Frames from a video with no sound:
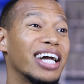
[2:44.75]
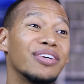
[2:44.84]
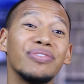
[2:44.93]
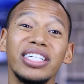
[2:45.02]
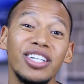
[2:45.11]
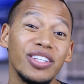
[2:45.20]
I
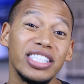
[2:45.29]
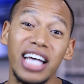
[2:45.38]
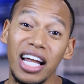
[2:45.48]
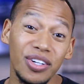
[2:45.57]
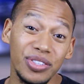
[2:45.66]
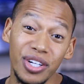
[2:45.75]
don't really know the
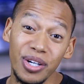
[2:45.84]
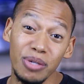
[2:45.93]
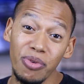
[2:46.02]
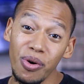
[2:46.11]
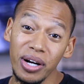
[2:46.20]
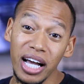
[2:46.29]
technical term
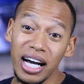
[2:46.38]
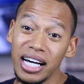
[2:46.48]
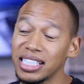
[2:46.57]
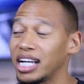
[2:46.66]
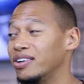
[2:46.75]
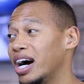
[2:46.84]
for it,
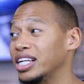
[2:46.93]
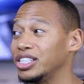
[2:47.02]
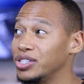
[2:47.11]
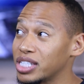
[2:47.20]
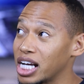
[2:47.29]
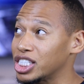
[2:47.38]
guys. I know how to
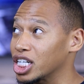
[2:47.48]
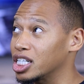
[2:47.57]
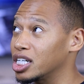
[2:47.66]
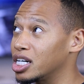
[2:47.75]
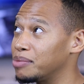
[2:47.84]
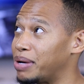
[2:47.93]
use that
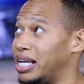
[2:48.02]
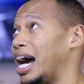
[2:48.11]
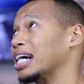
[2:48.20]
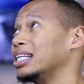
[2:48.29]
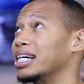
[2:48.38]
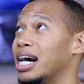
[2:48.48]
term and
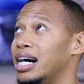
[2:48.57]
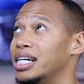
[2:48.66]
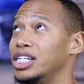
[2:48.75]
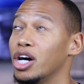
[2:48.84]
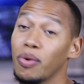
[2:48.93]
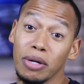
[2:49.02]
act like I
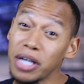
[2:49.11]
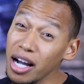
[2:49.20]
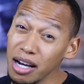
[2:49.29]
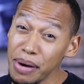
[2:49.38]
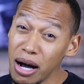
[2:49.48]
know what I'm talking